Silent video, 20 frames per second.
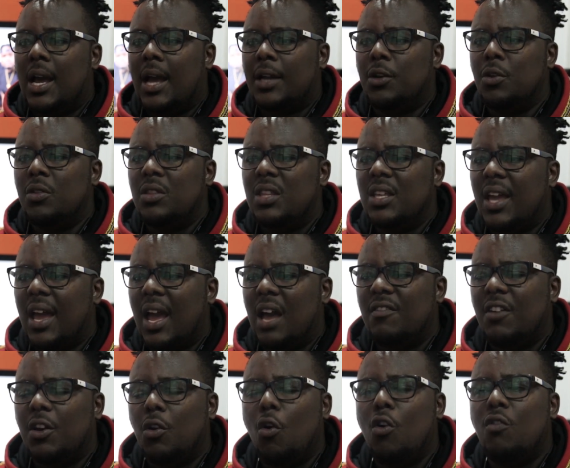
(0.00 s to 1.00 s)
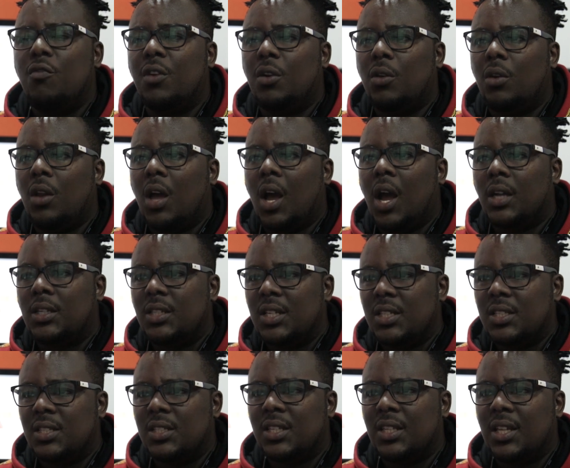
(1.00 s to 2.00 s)
I don't think I have an overall
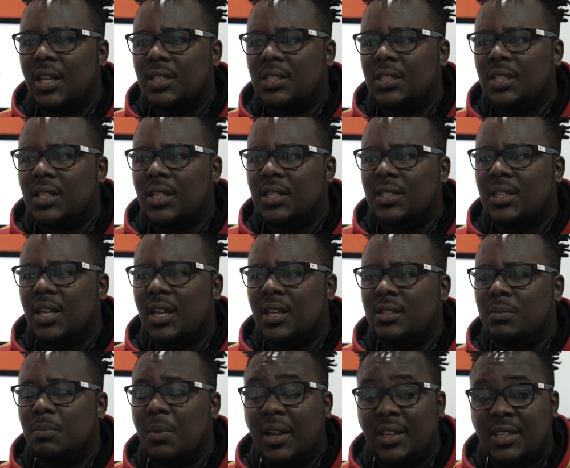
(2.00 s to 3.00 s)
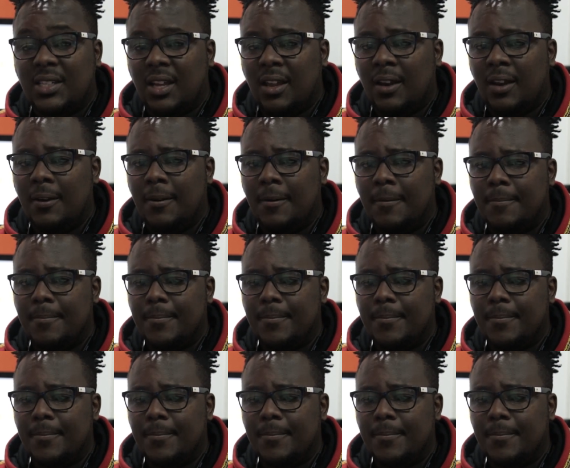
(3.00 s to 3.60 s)
artist that takes my 10.